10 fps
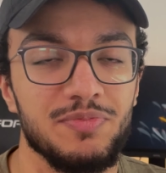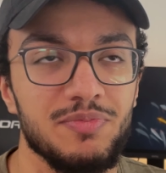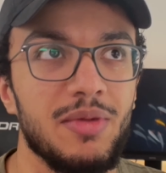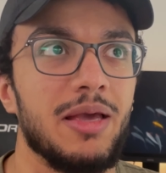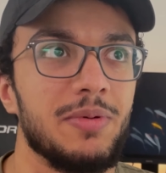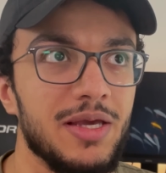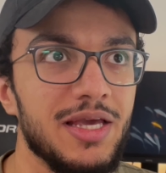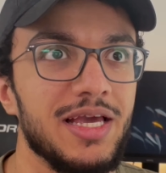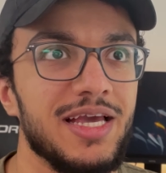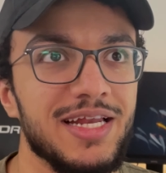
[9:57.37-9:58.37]

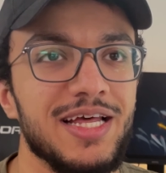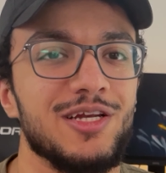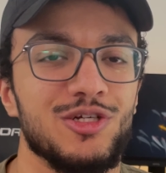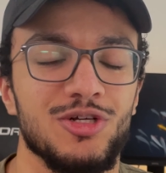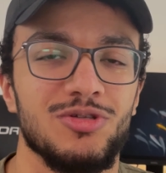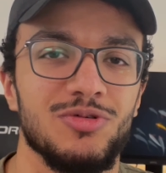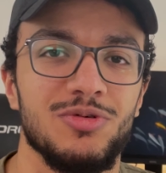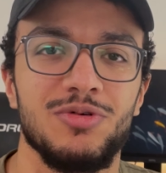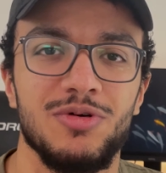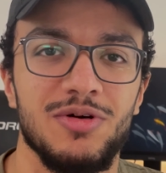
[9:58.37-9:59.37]
maybe in addition
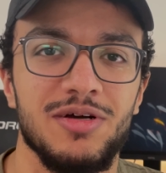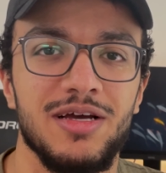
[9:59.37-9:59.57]
to